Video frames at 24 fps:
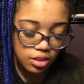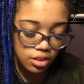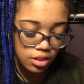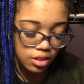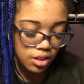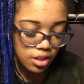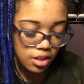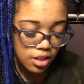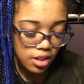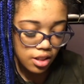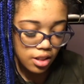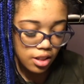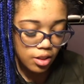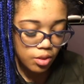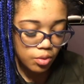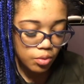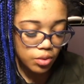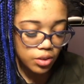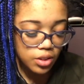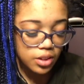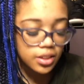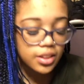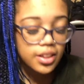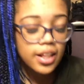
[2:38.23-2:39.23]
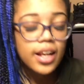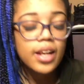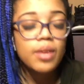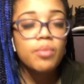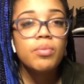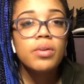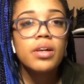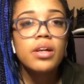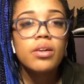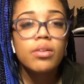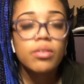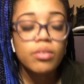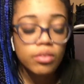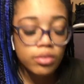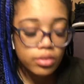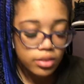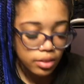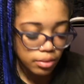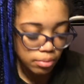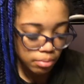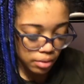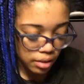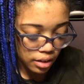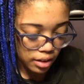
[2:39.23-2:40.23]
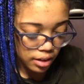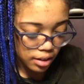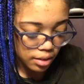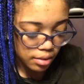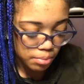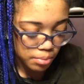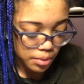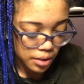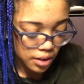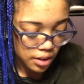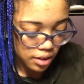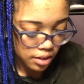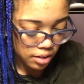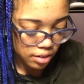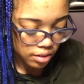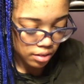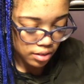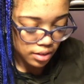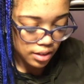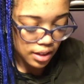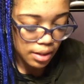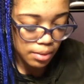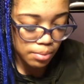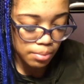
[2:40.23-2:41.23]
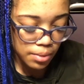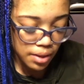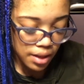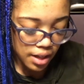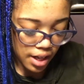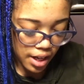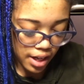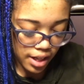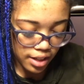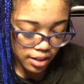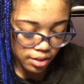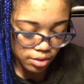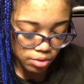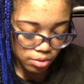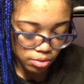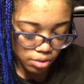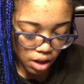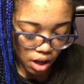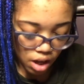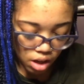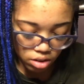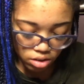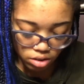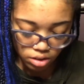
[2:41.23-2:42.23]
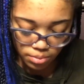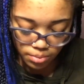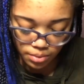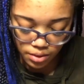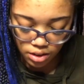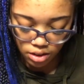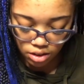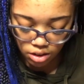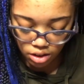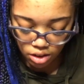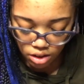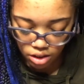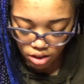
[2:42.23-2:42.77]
It would have saved me some money, but saved me about $82, but